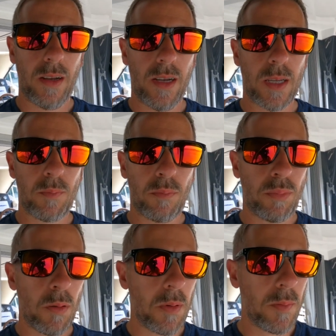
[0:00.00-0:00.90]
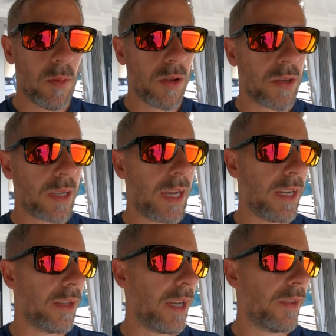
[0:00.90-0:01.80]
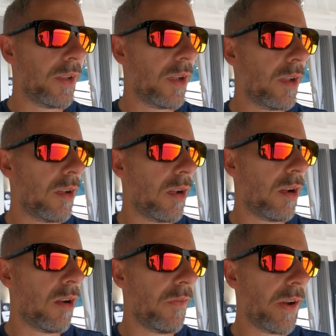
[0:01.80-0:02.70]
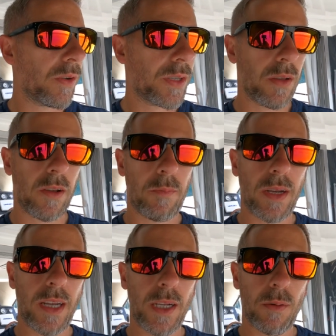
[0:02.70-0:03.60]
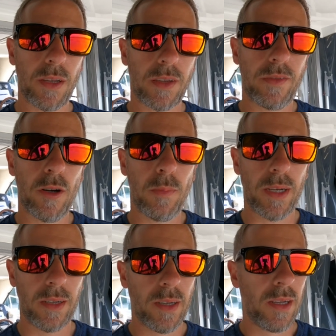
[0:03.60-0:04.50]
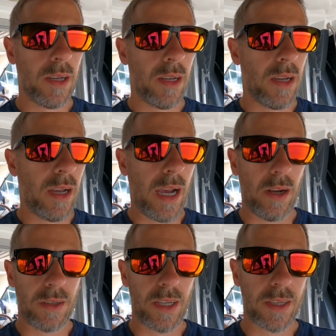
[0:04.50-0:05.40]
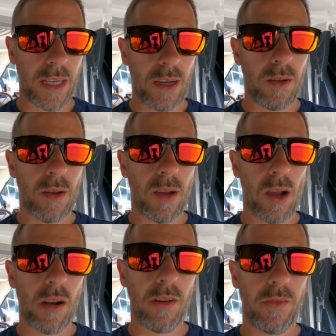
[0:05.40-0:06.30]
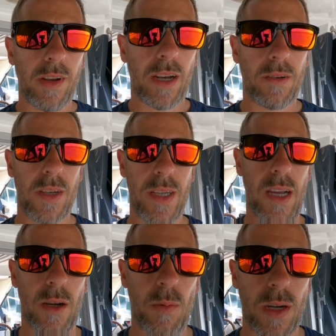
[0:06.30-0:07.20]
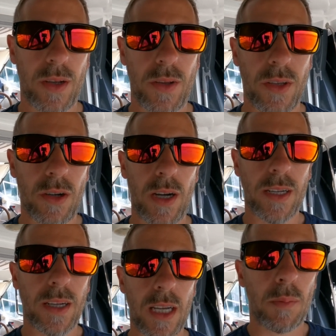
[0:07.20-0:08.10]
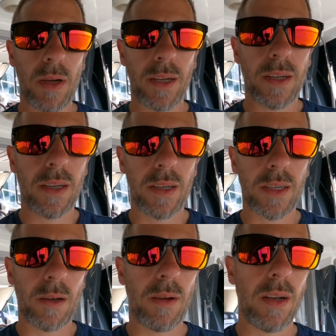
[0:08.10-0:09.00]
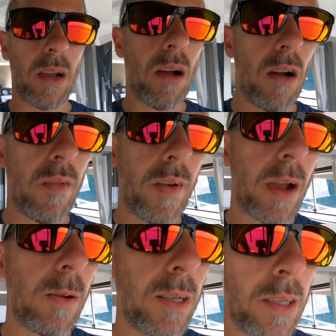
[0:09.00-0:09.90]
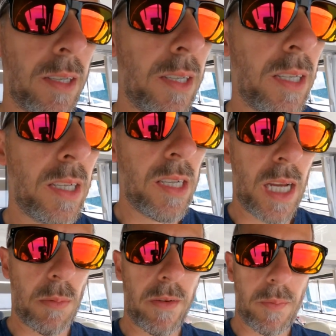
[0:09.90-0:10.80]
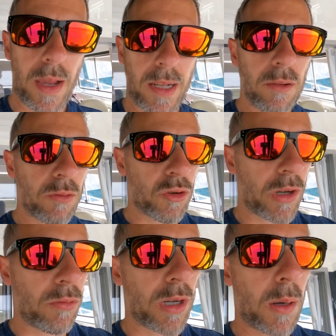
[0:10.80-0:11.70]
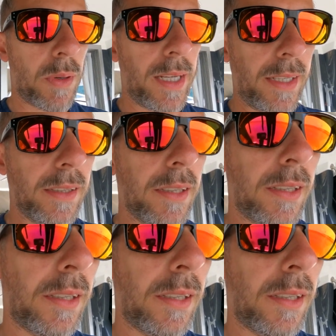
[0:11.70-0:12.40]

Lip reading: It's probably worth saying that in the half hour or so that I've been here doing this filming, and I did say earlier in the video just how quick the tide can come in. So in half hour, it went from that little trickle coming in